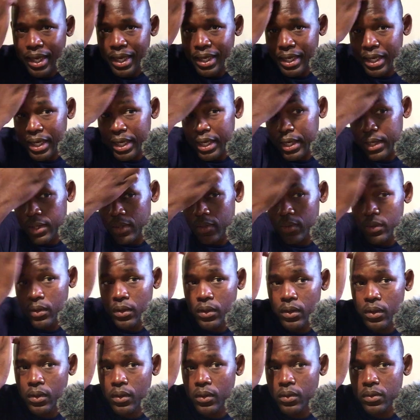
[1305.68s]
And
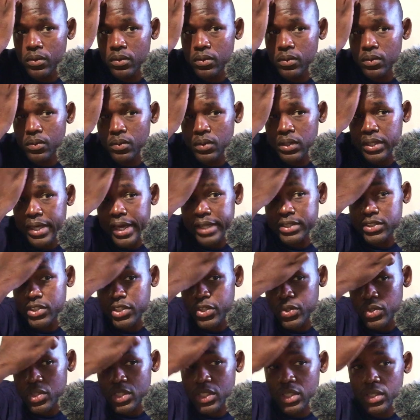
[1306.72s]
the
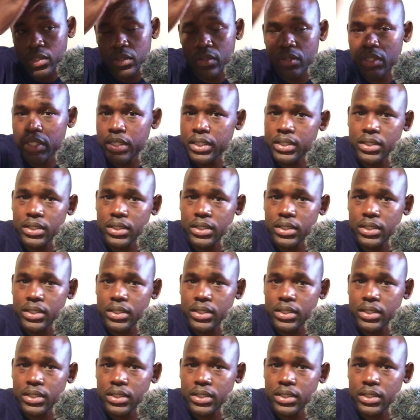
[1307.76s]
execution,